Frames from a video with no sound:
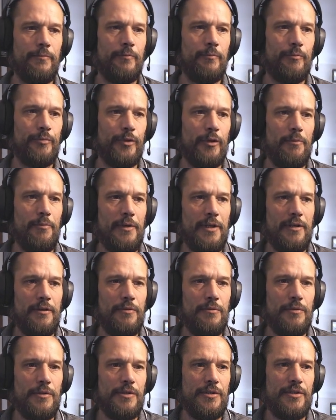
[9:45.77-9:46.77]
probably
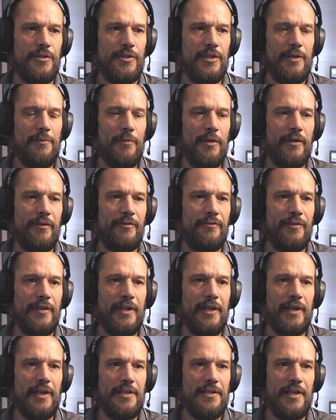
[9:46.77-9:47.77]
do a similar
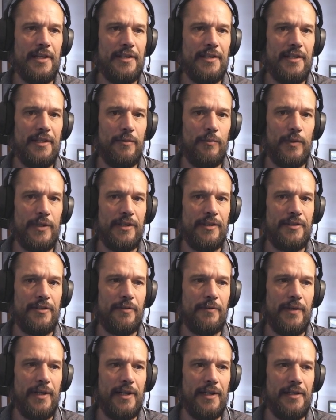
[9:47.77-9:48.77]
thing as I did with the
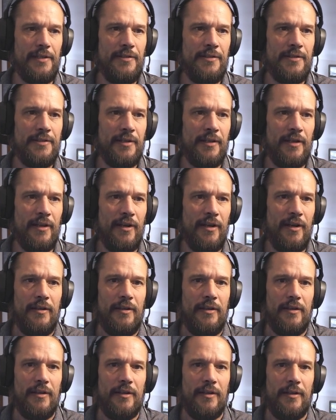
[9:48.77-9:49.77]
terrains.
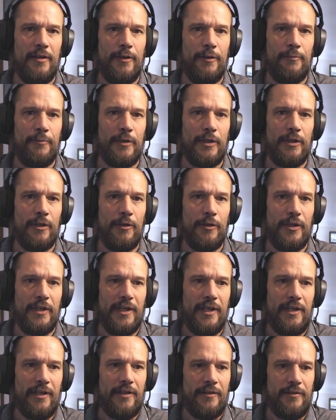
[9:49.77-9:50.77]
Go
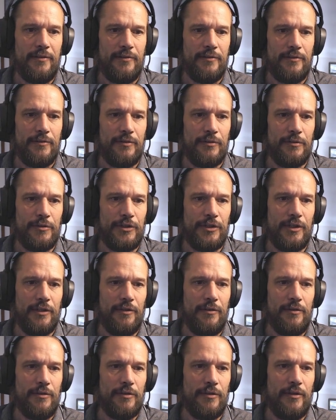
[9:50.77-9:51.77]
there to
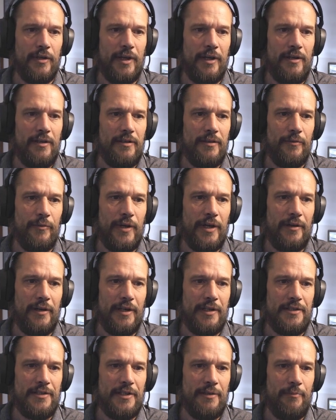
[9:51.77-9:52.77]
show where
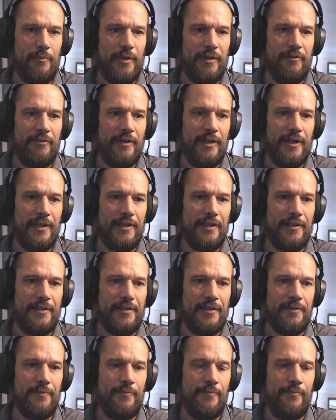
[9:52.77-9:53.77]
I simplified
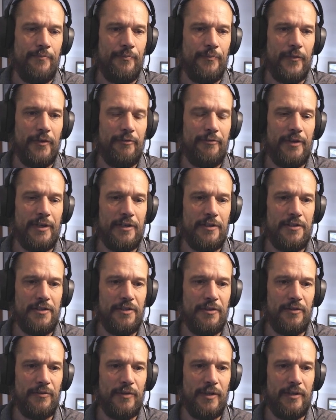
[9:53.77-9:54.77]
it, thanks
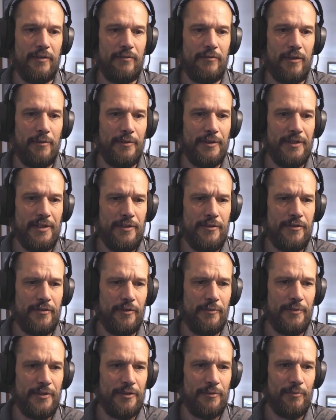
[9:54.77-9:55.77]
to Robert
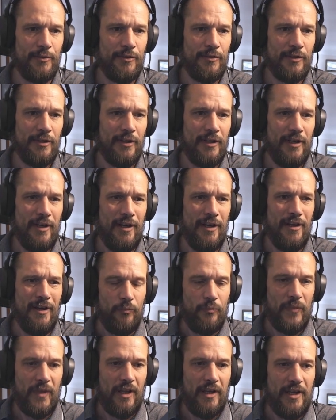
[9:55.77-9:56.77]
Nystrom, his book,
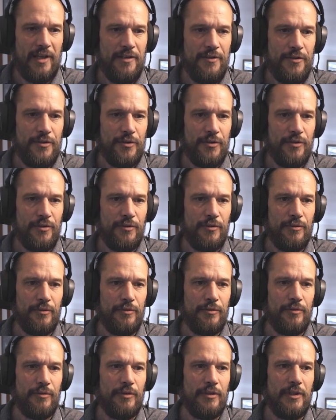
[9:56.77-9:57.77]

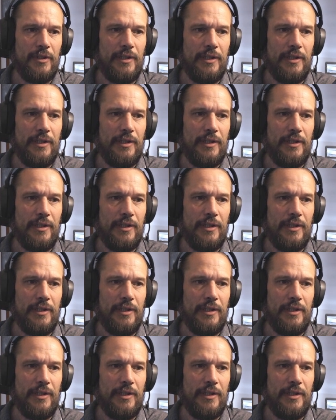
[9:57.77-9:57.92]
into